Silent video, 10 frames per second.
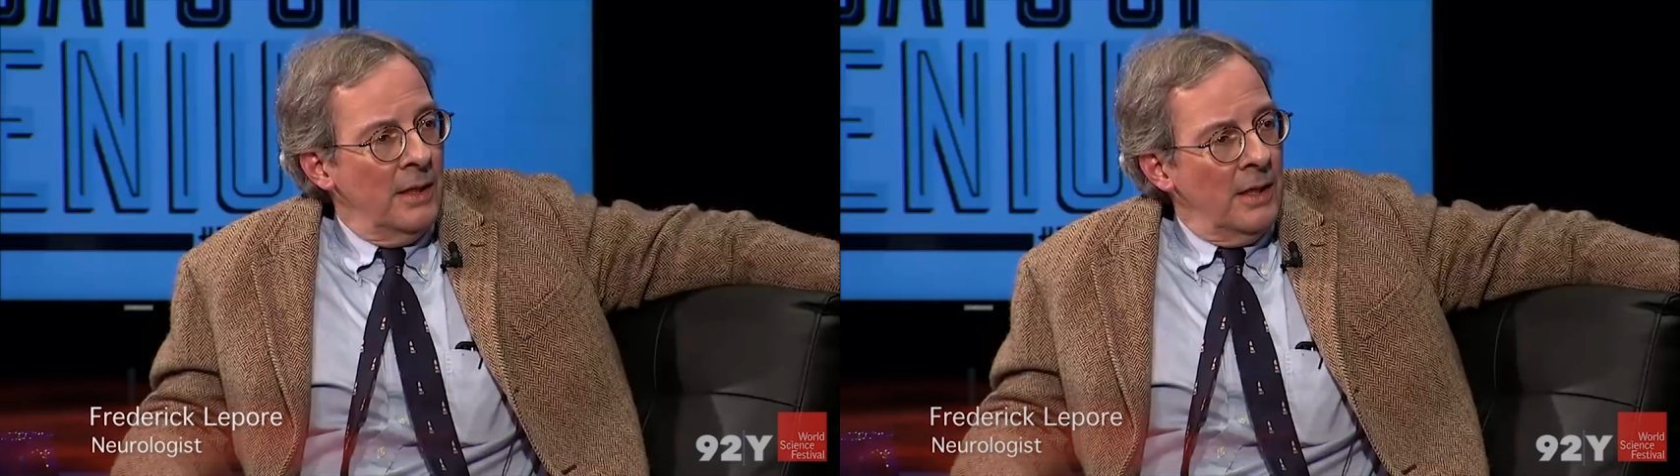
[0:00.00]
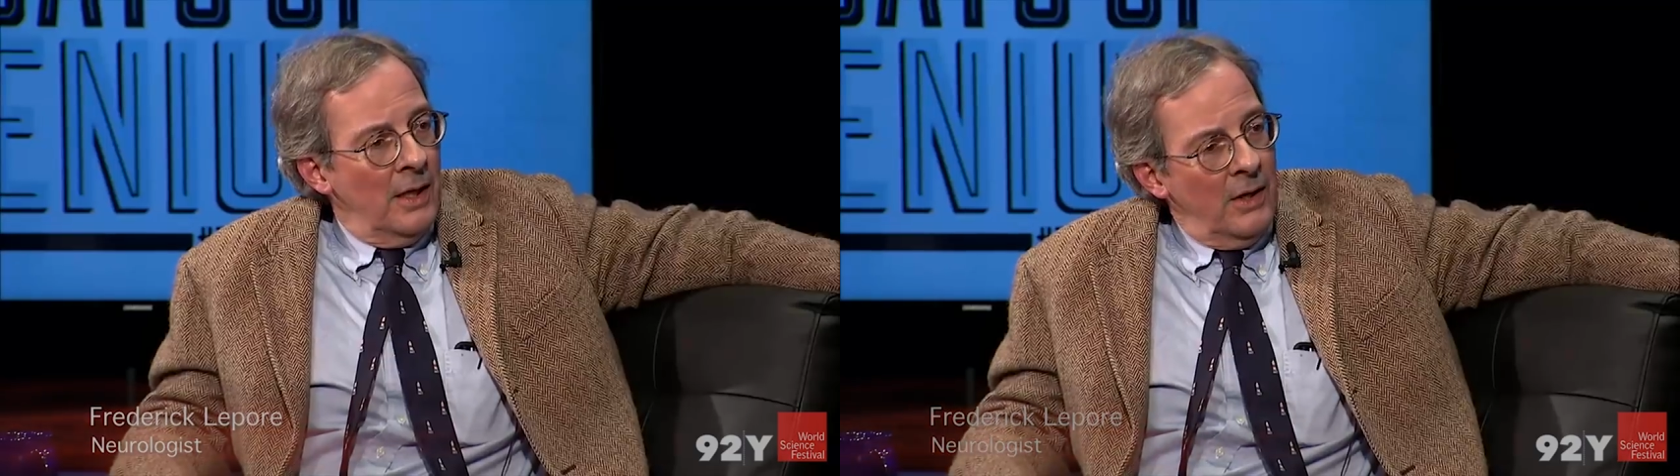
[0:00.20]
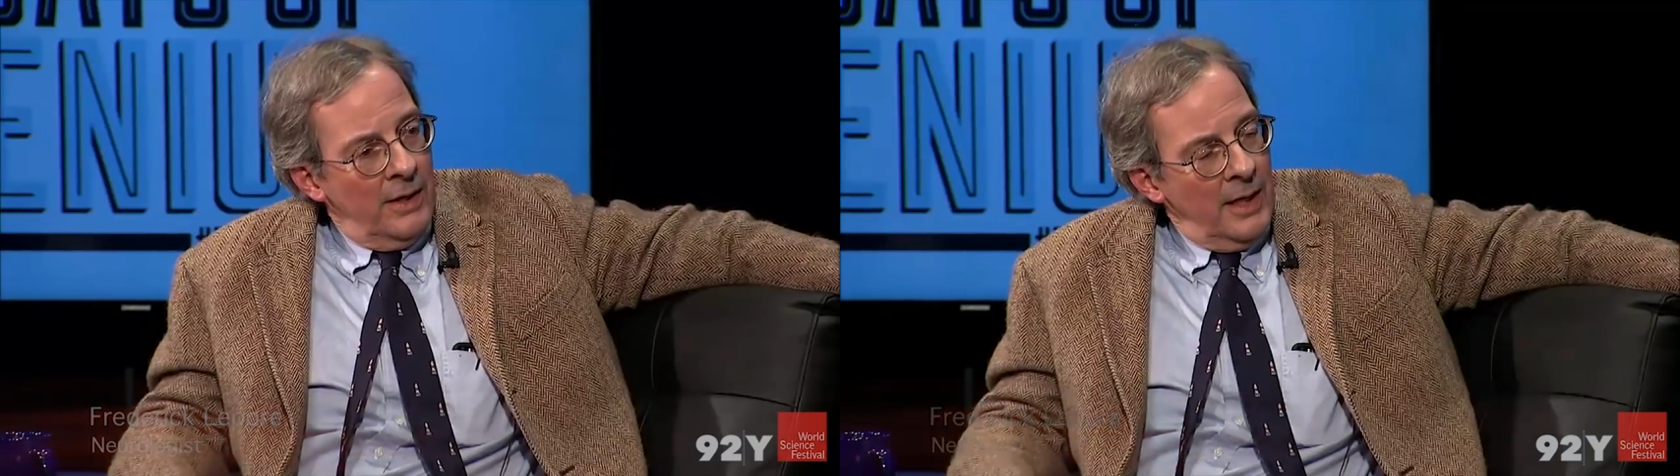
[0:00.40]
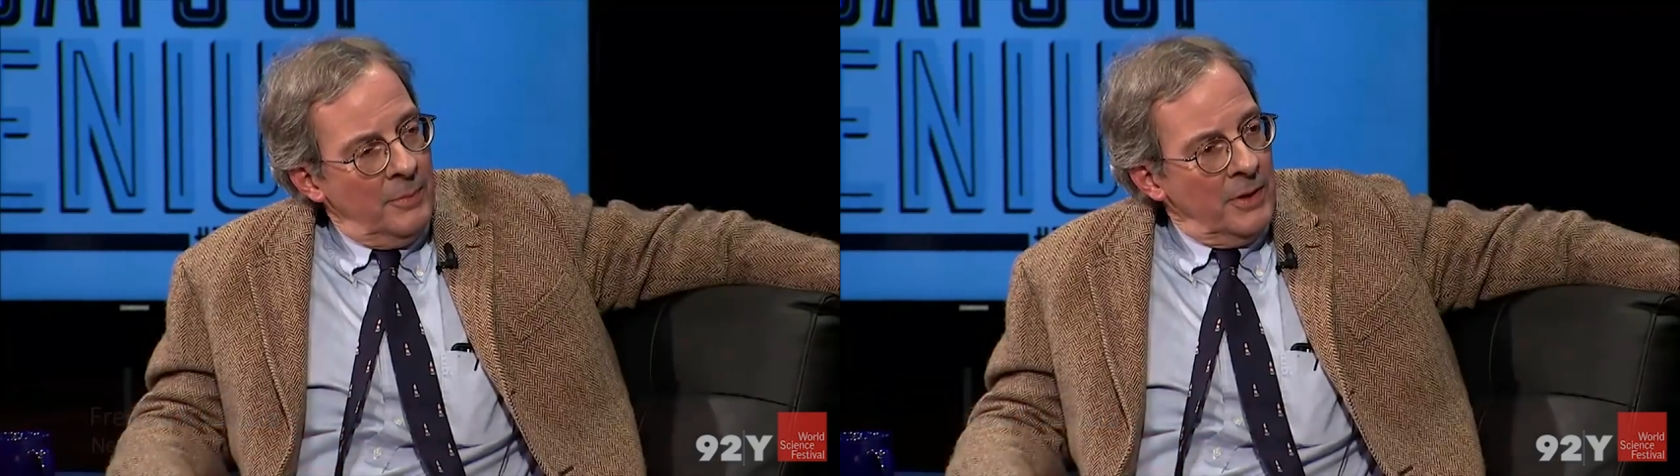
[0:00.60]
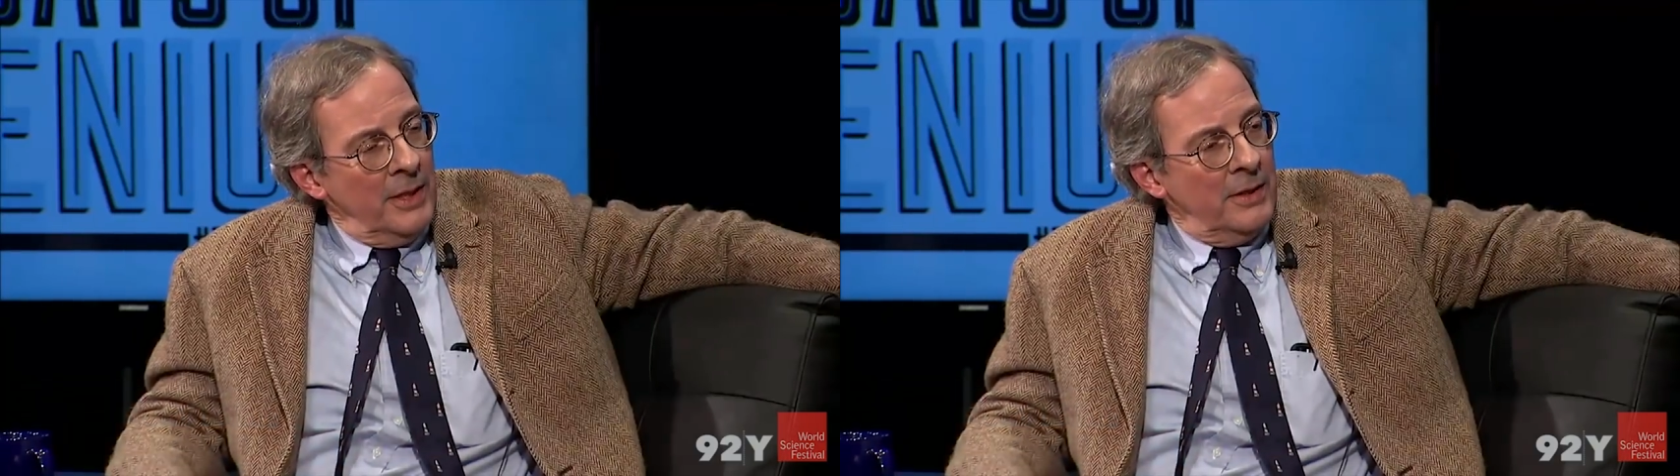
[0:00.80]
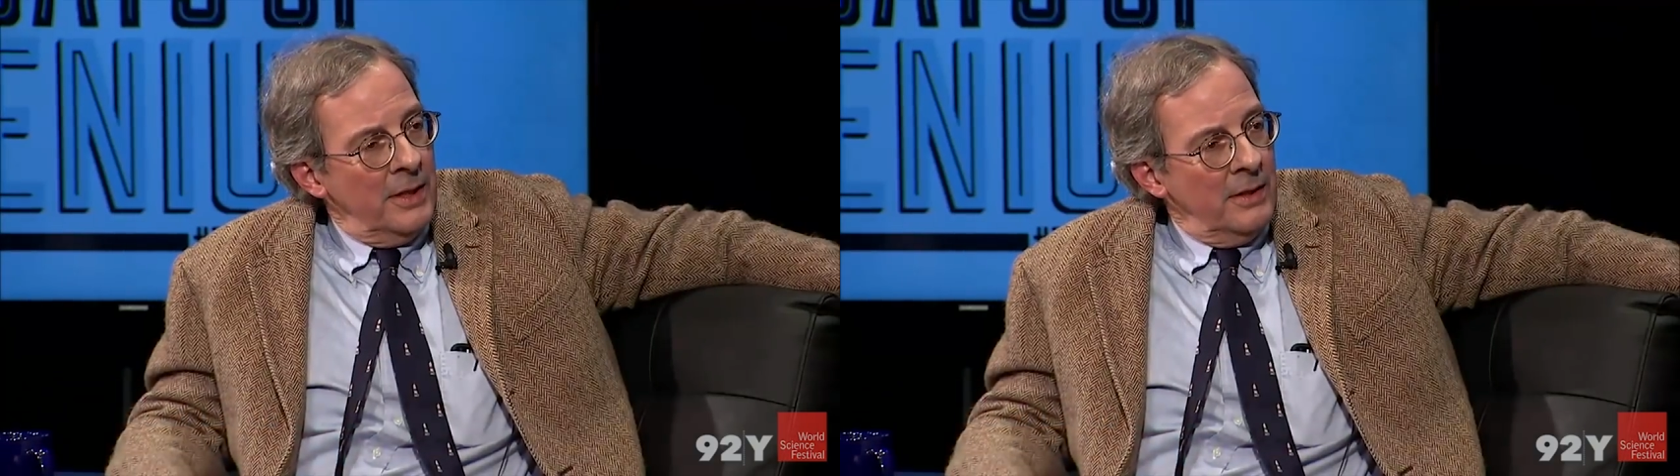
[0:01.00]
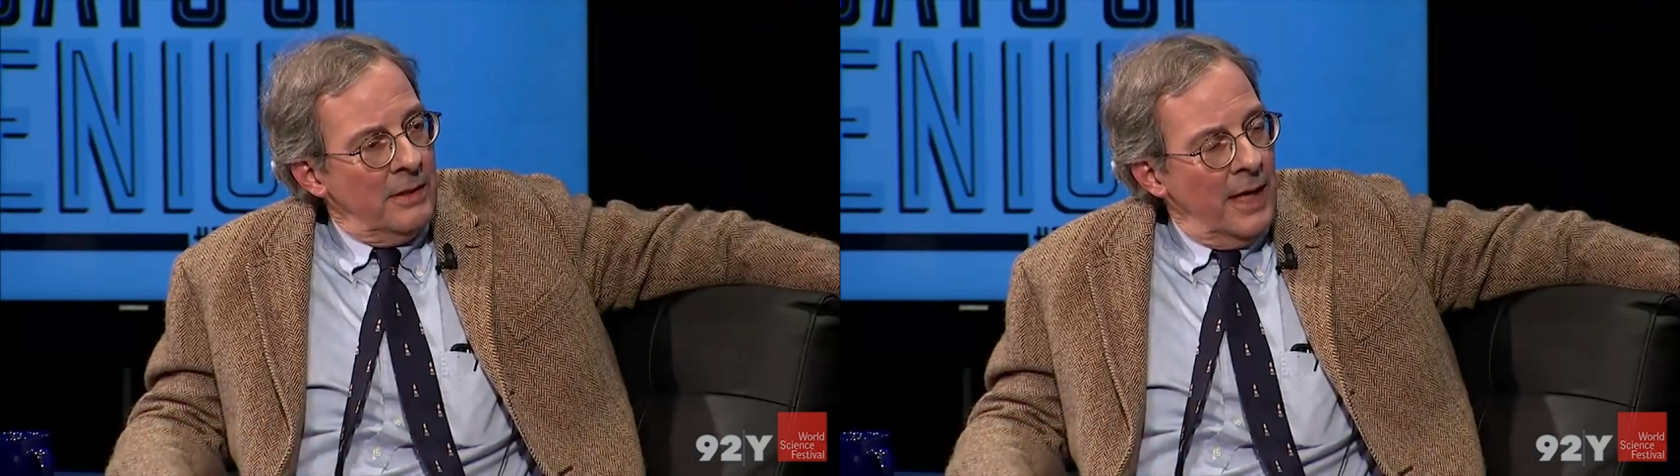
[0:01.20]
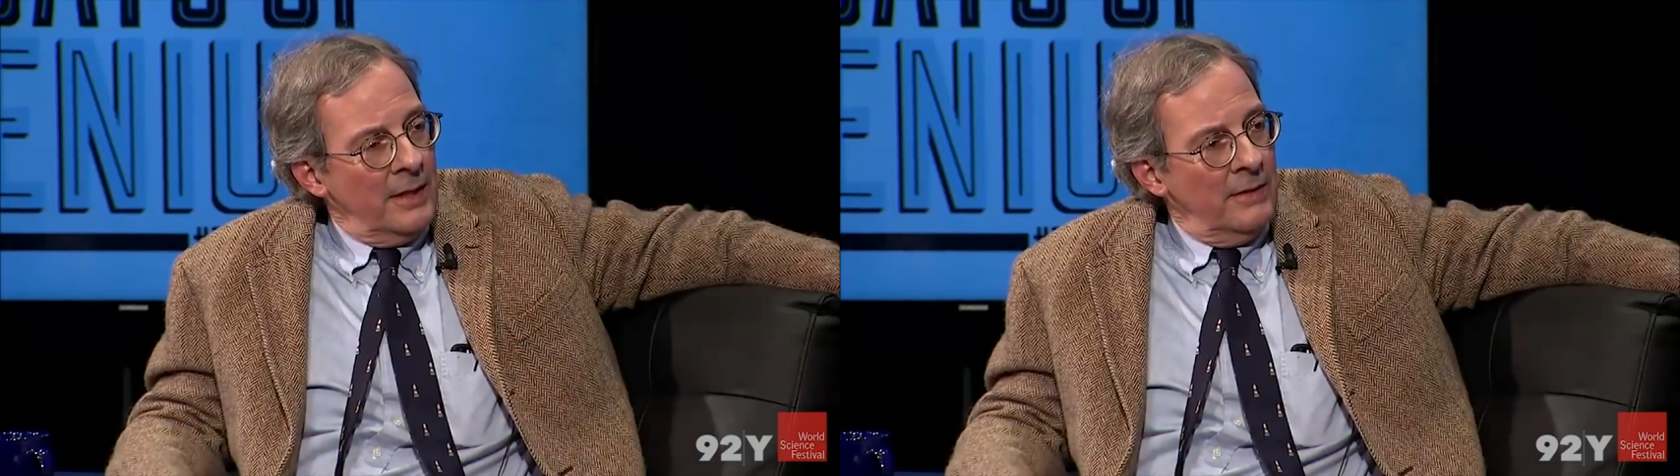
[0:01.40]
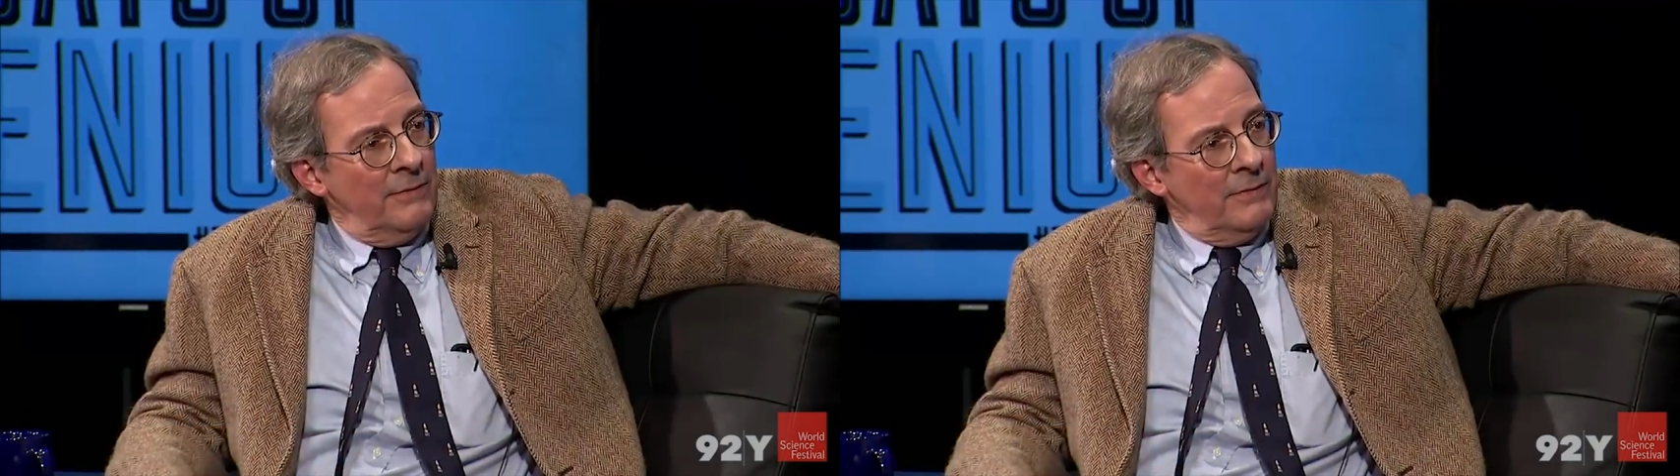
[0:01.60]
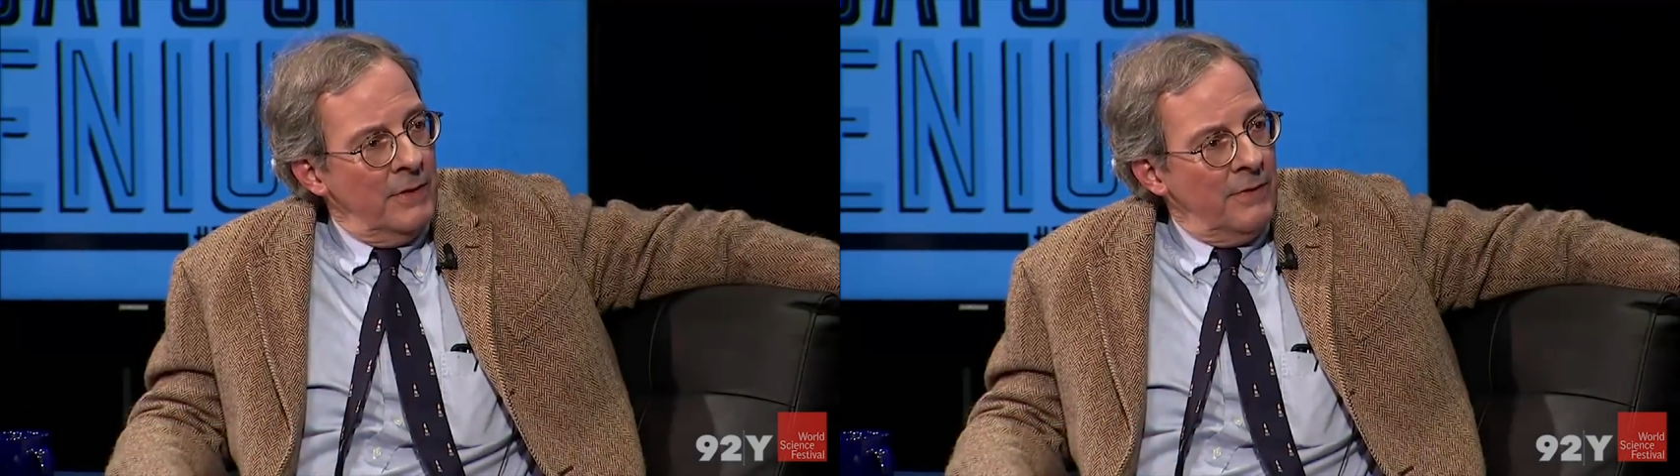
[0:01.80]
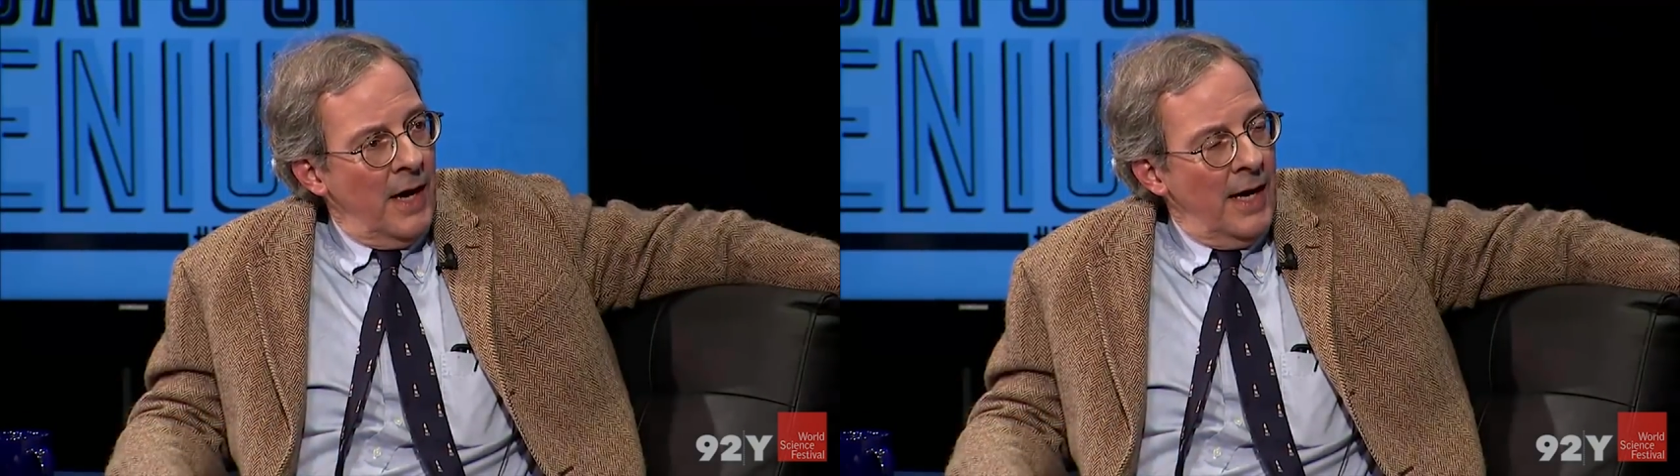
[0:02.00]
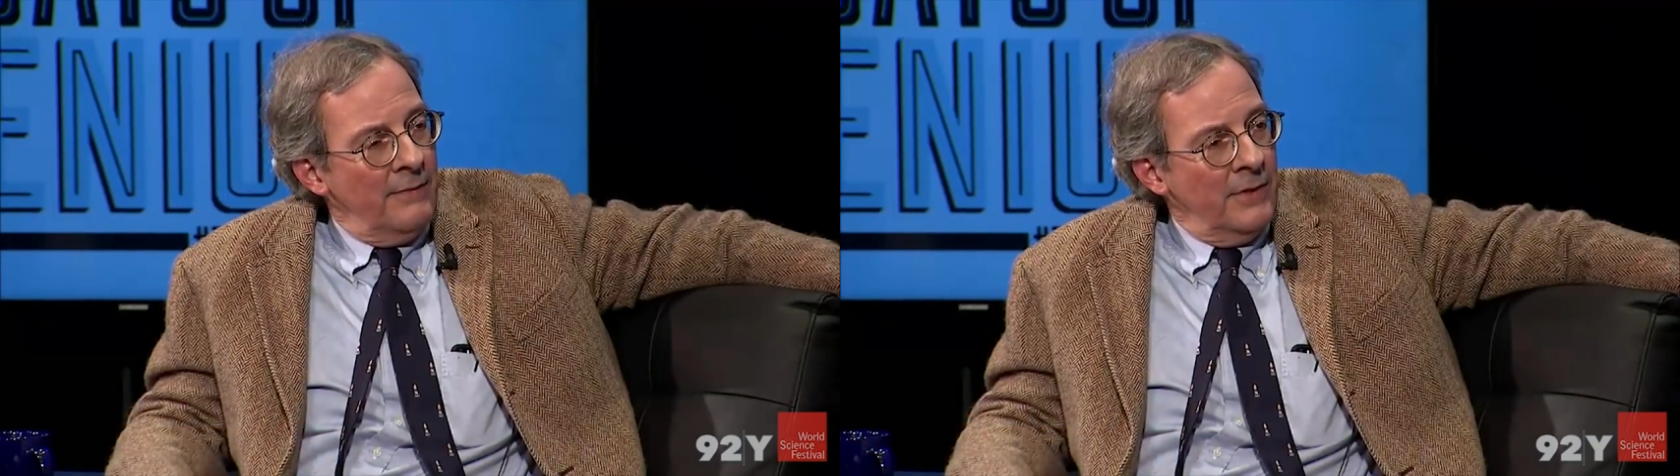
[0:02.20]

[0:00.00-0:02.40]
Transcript: uh, on April eighteenth, nineteen fifty-five.